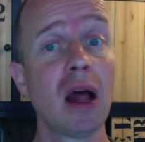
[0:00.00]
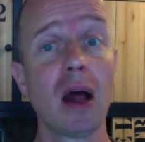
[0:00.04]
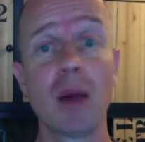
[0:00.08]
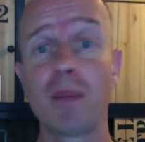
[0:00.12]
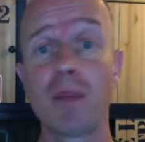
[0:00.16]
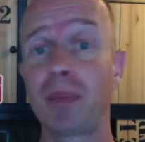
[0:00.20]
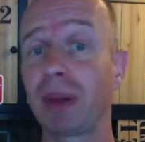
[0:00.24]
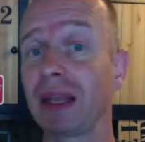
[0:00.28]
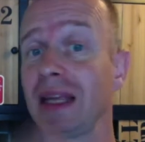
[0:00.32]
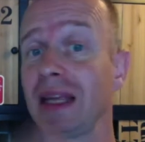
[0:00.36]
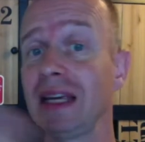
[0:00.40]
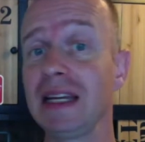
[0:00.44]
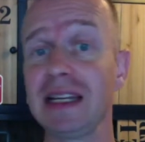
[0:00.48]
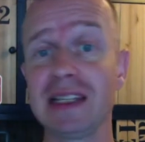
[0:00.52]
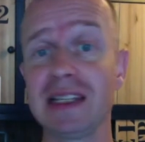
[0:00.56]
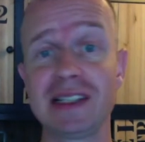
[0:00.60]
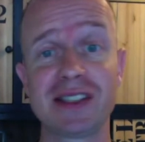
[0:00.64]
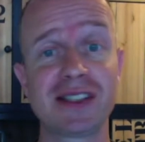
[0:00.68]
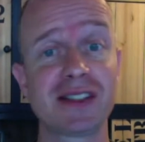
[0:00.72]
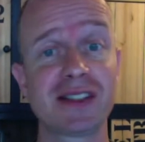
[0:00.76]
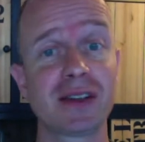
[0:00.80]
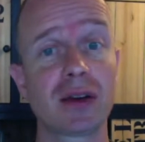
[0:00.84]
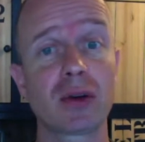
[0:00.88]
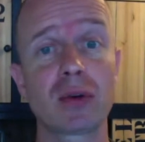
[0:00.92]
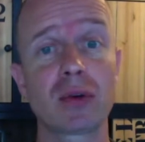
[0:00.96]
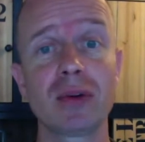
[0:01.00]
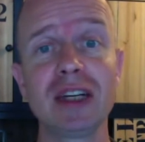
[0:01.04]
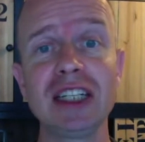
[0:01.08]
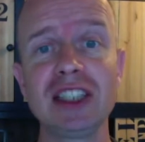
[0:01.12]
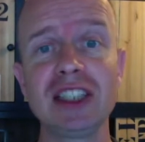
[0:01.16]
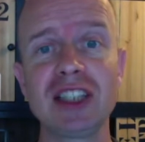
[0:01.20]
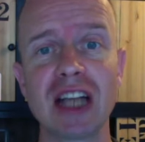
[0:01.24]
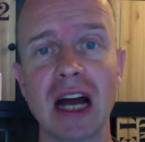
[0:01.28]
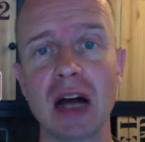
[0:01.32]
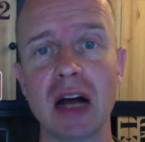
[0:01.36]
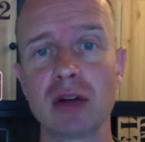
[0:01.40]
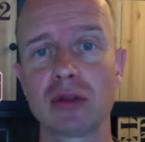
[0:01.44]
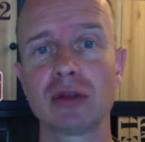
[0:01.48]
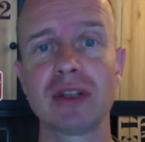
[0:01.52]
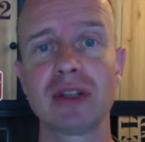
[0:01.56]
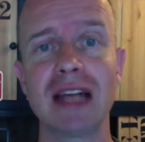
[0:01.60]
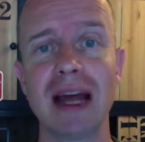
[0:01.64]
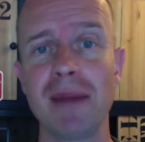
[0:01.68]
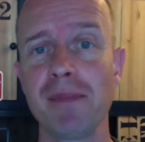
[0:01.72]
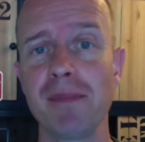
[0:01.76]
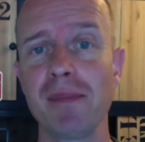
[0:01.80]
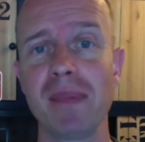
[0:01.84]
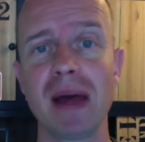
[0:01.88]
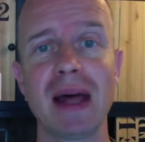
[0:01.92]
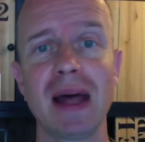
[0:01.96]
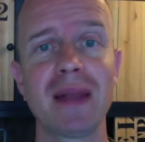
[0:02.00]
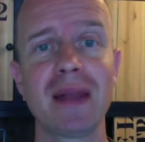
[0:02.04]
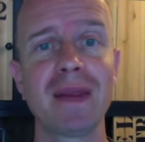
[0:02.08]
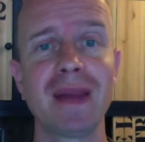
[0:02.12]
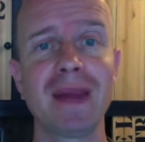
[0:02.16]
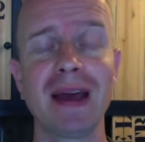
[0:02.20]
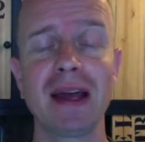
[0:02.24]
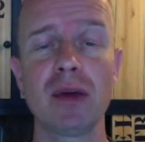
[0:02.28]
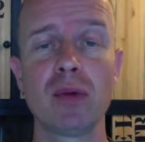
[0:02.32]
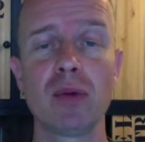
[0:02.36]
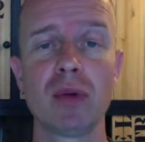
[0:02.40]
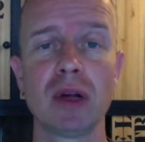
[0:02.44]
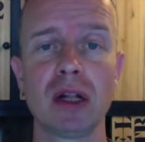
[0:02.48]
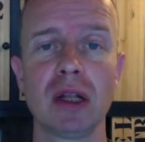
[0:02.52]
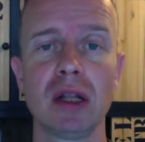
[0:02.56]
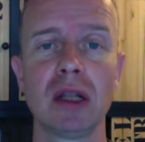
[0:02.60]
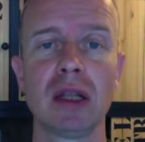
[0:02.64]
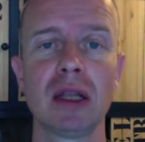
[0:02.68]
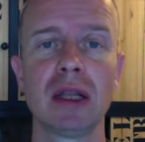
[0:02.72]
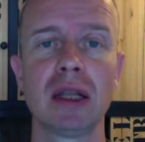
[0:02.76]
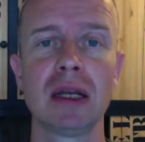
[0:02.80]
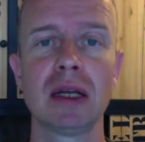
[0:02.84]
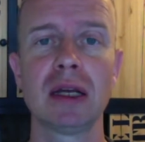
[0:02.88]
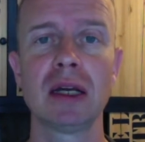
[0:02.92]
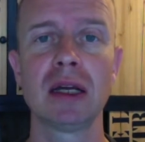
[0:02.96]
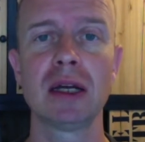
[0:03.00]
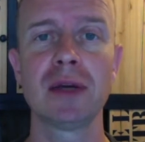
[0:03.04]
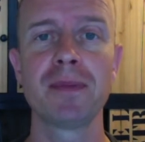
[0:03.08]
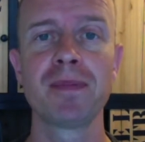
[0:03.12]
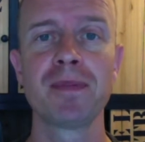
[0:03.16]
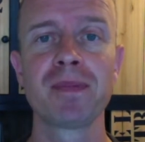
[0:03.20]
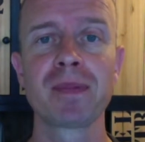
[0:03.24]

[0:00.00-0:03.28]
please reach out to them and they will